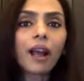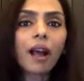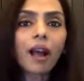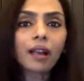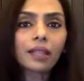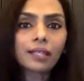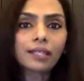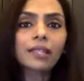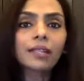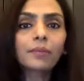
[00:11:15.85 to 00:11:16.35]

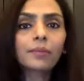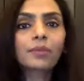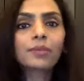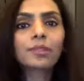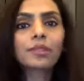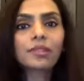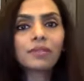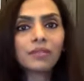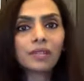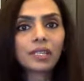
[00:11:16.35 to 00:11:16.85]
ask that
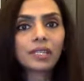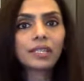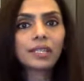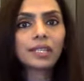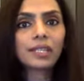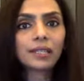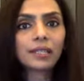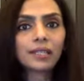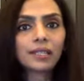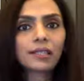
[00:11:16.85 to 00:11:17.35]
person once
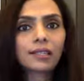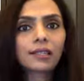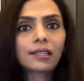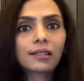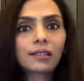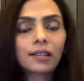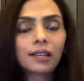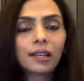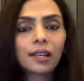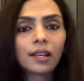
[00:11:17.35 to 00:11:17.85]

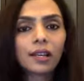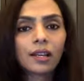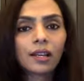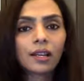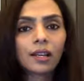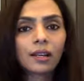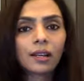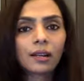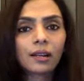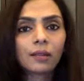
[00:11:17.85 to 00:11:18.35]

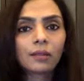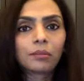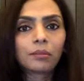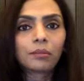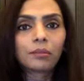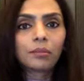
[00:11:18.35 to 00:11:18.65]
that